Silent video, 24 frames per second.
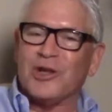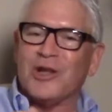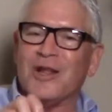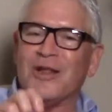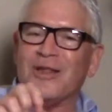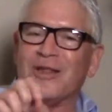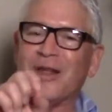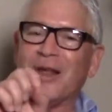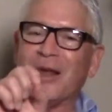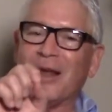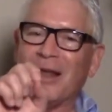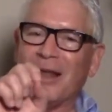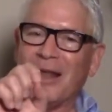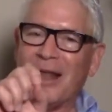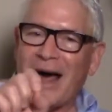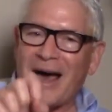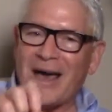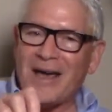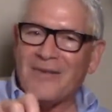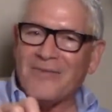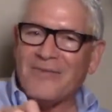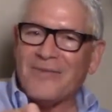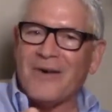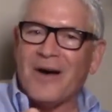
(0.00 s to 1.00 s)
in the
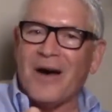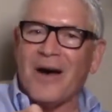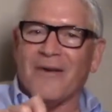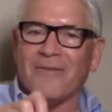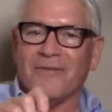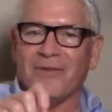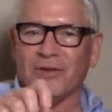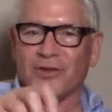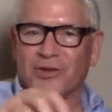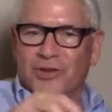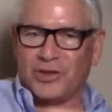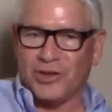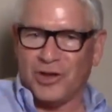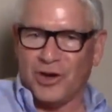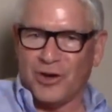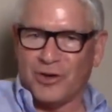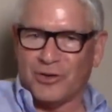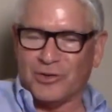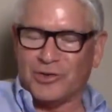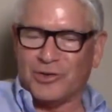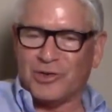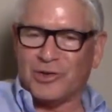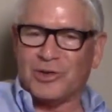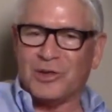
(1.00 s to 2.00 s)
life of the
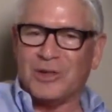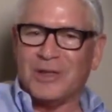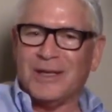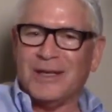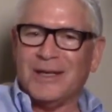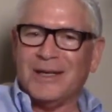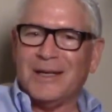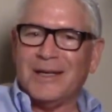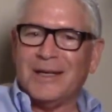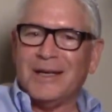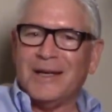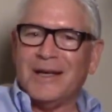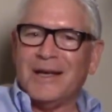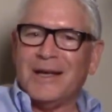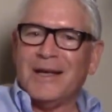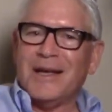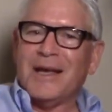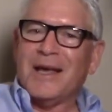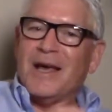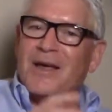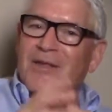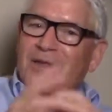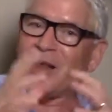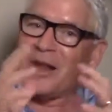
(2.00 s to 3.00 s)
church,
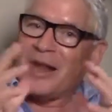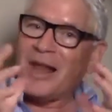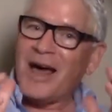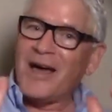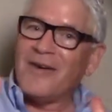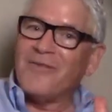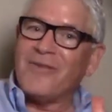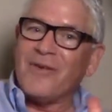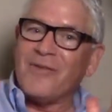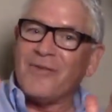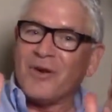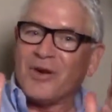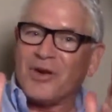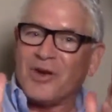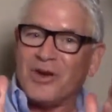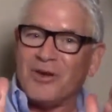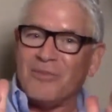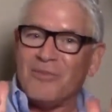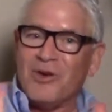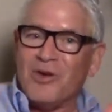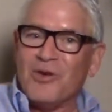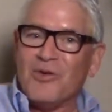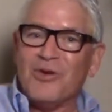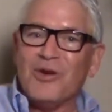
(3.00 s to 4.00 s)
in the life of the
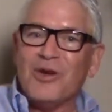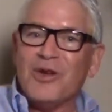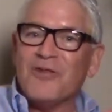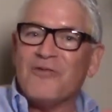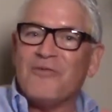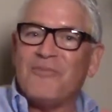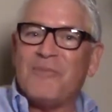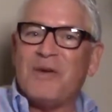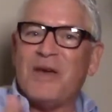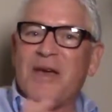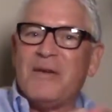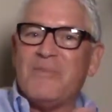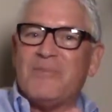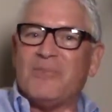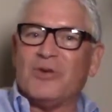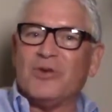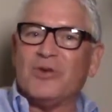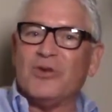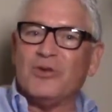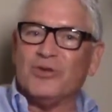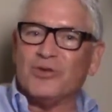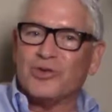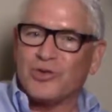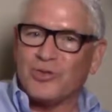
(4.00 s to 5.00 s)
community of
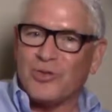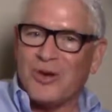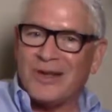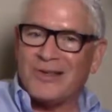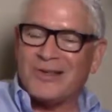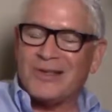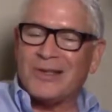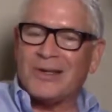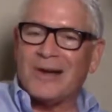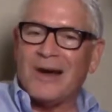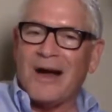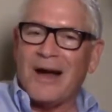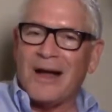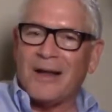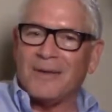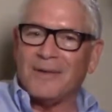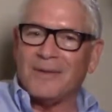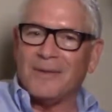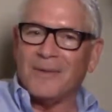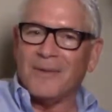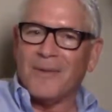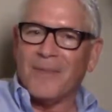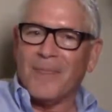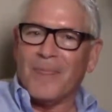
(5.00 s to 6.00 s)
people who trust God.
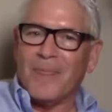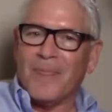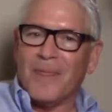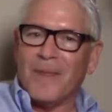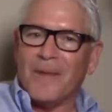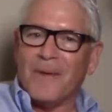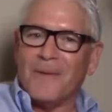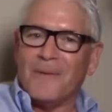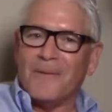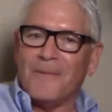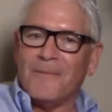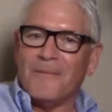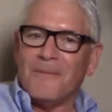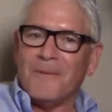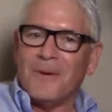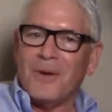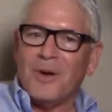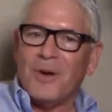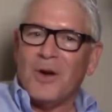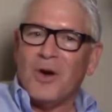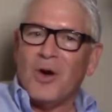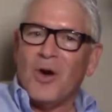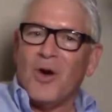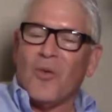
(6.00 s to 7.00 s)

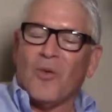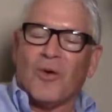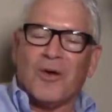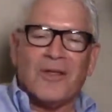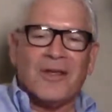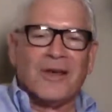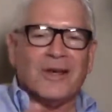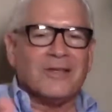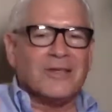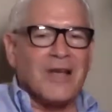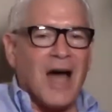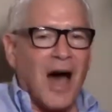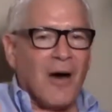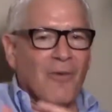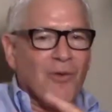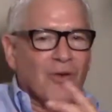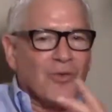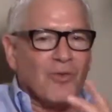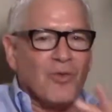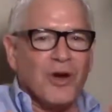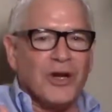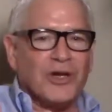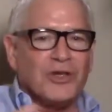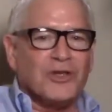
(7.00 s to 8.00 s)
One of the things I
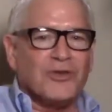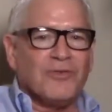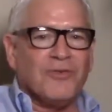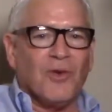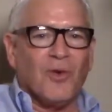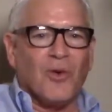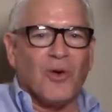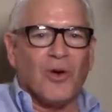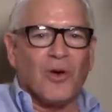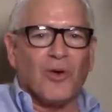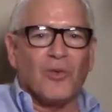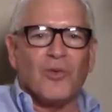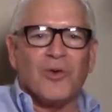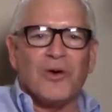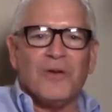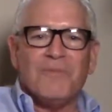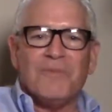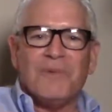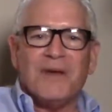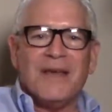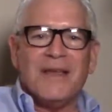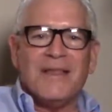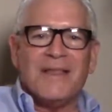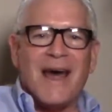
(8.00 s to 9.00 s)
would wish for
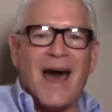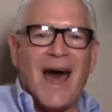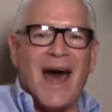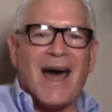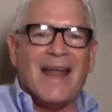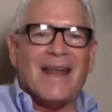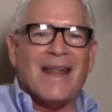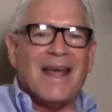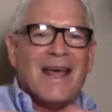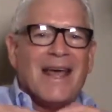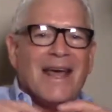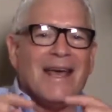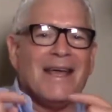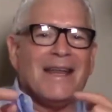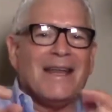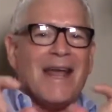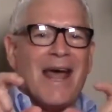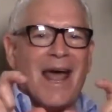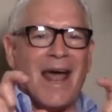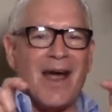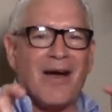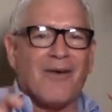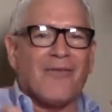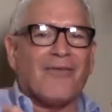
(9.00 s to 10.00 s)
would be that
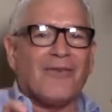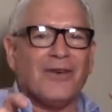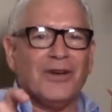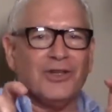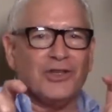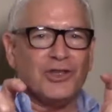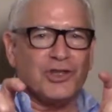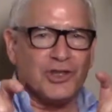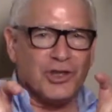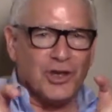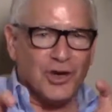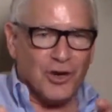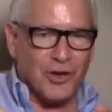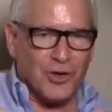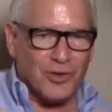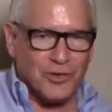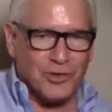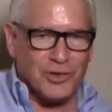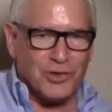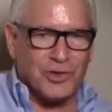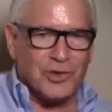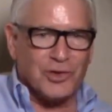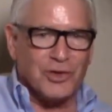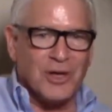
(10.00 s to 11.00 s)
in every
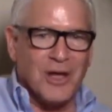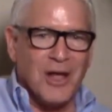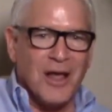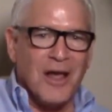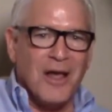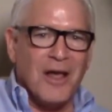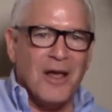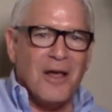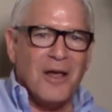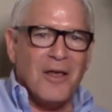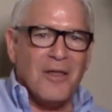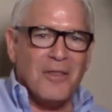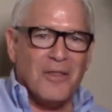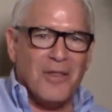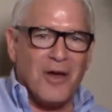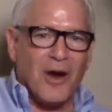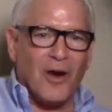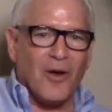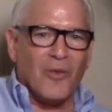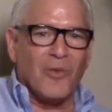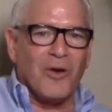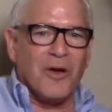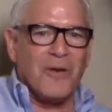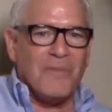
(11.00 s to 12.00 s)
church,
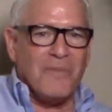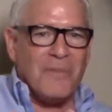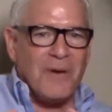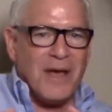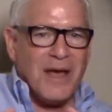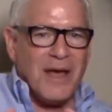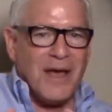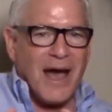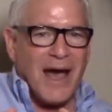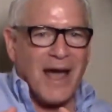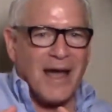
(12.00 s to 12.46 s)
there would be